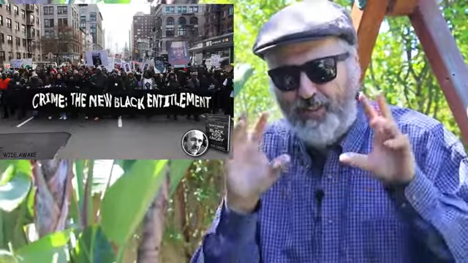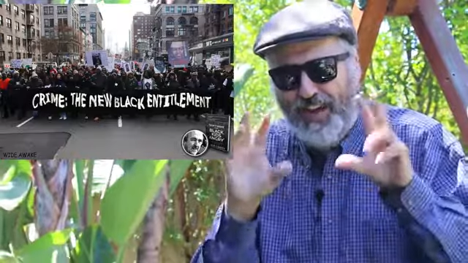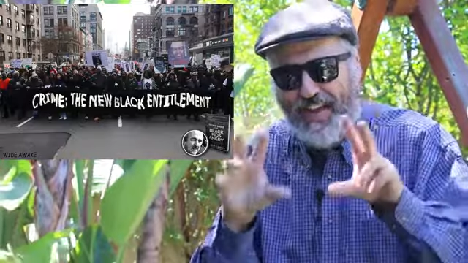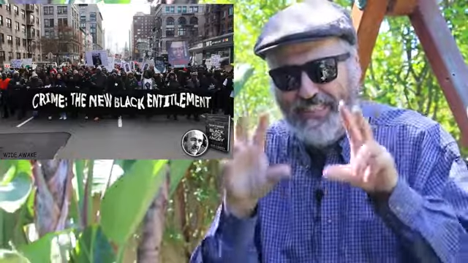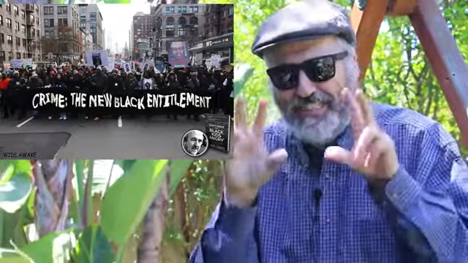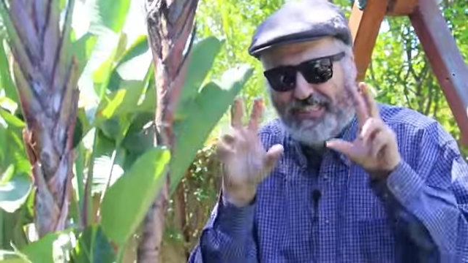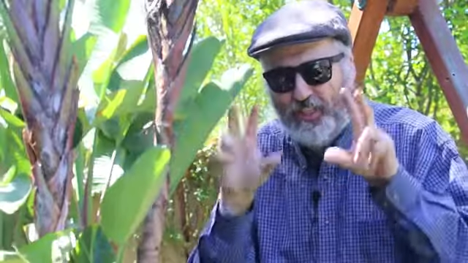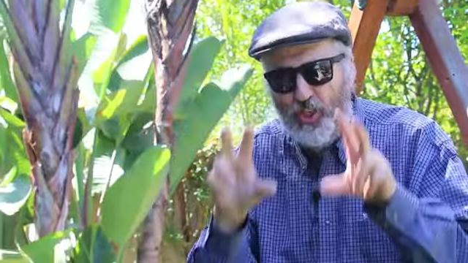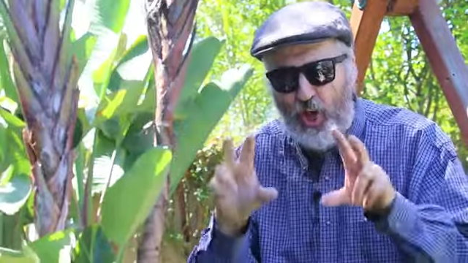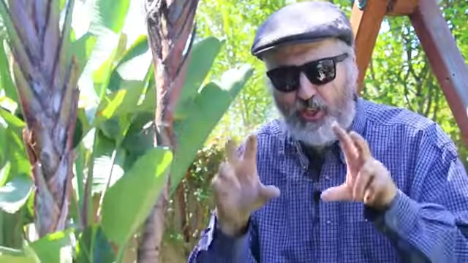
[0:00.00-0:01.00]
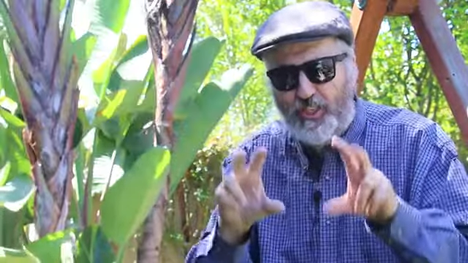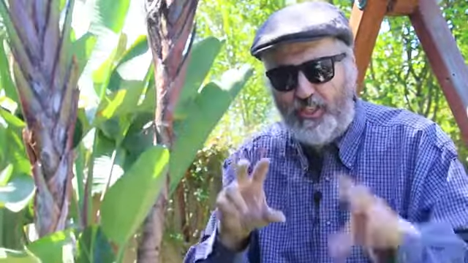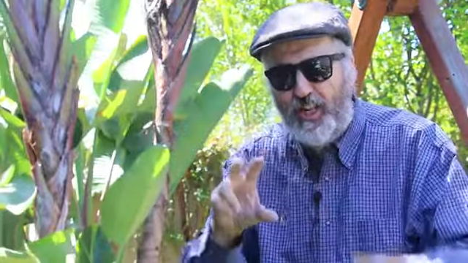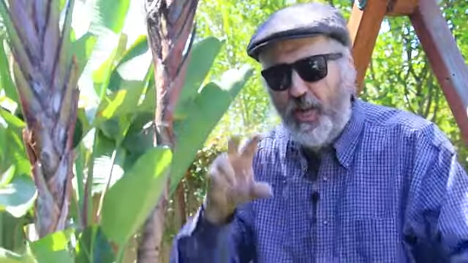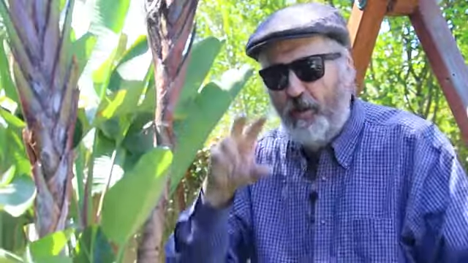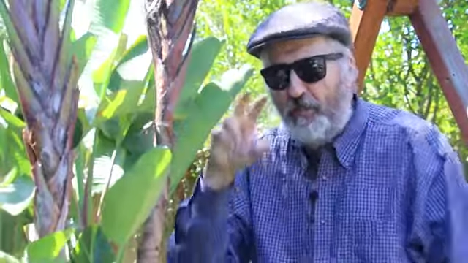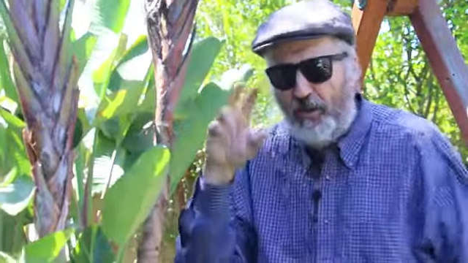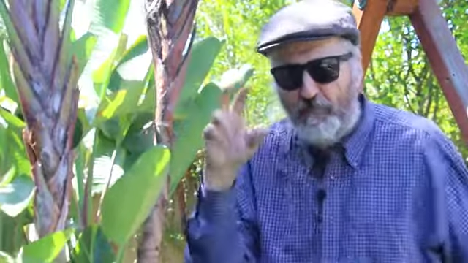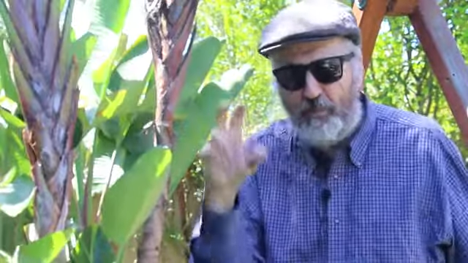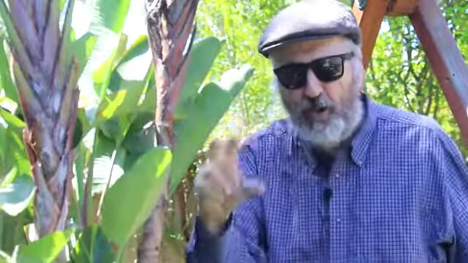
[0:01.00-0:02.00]
you actually saw this
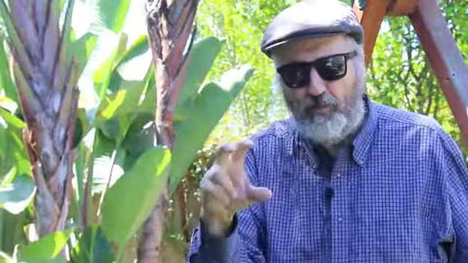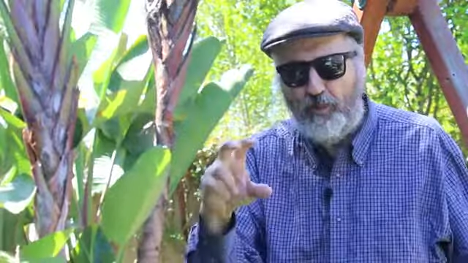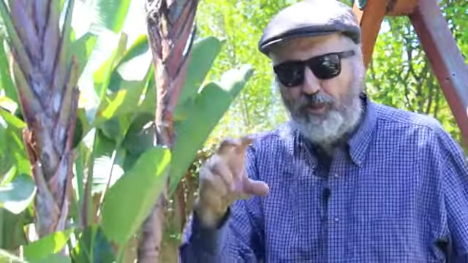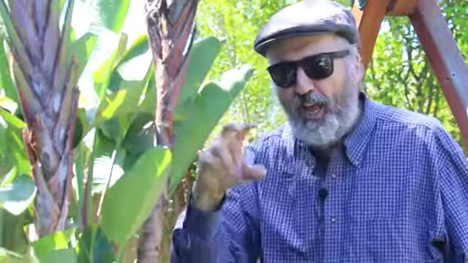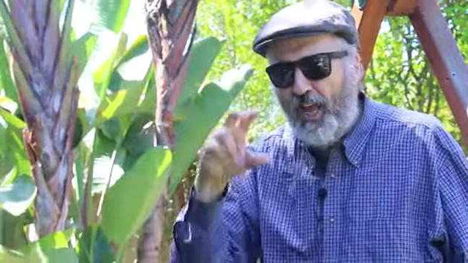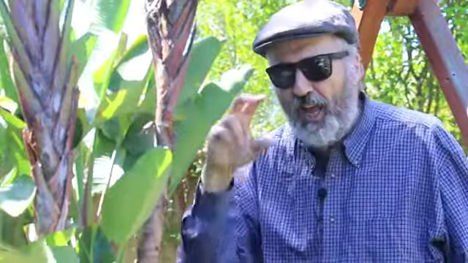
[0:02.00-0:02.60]
being published